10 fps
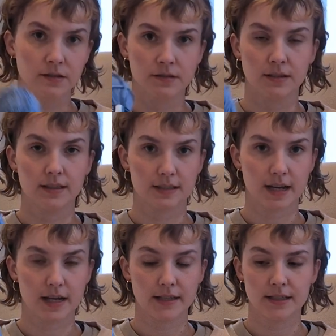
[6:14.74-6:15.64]
these
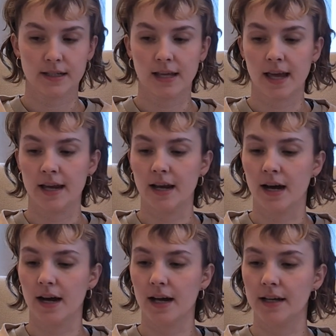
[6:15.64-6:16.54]
guys, and
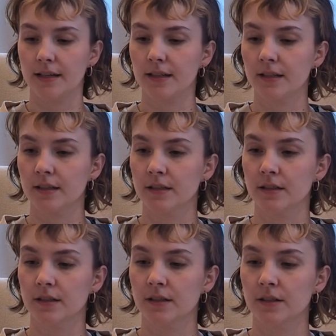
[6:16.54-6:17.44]
I
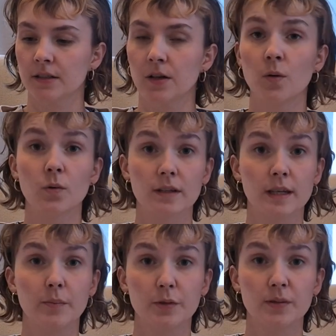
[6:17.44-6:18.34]
will
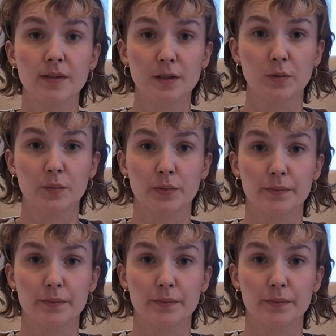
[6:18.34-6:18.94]
keep you in the loop.